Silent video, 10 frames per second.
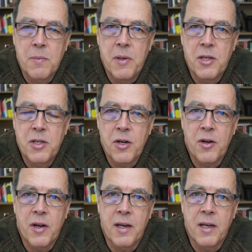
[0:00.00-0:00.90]
be
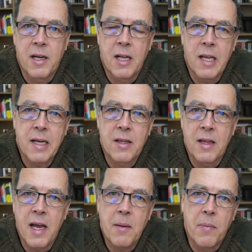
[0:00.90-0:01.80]
sure and click the
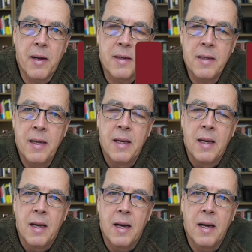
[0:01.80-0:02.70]
like button.
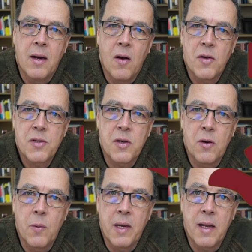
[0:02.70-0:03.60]
Uh,
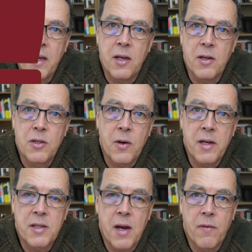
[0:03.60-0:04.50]
also, we'd like you to join
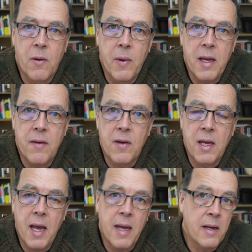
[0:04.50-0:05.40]
us every week if you
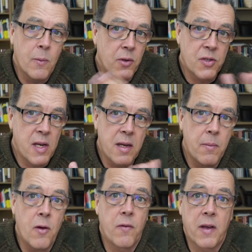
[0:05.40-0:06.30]
can. We'll send you
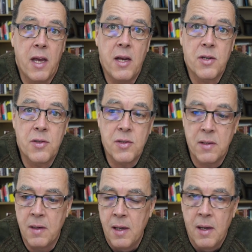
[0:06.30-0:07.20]
notifications
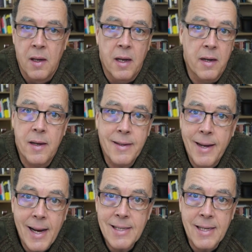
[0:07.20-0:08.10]
and it doesn't
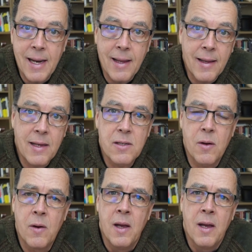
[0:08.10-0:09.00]
cost you anything,
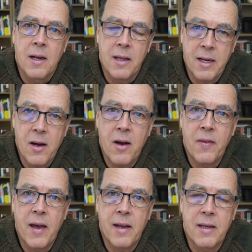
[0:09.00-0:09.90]
so click on
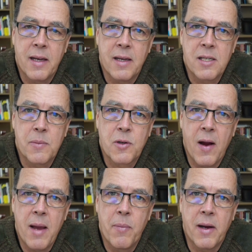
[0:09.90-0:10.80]
that uh,
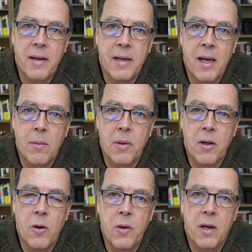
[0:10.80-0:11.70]
subscribe button down
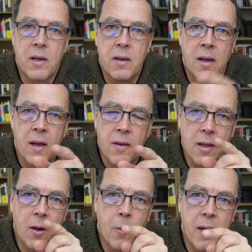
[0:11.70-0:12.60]
below. You can, the
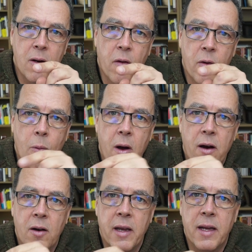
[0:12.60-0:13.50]
little wind over
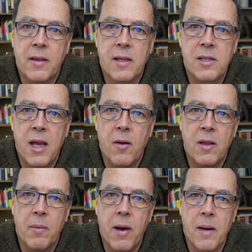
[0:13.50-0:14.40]
water link that's down in
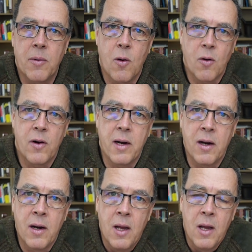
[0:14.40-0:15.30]
the bottom corner
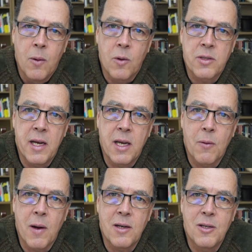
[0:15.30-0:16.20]
here will take you
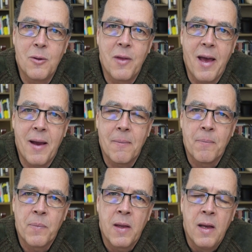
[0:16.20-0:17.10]
right to that.
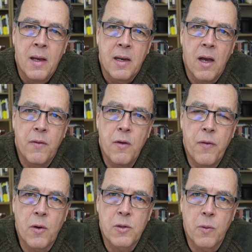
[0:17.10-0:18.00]
Now, if you
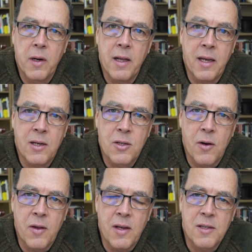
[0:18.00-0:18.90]
folks really
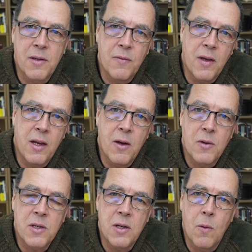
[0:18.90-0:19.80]
enjoy these
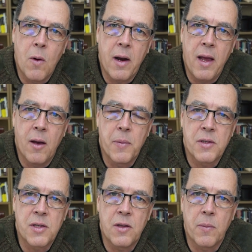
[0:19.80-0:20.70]
videos and you want to help us in their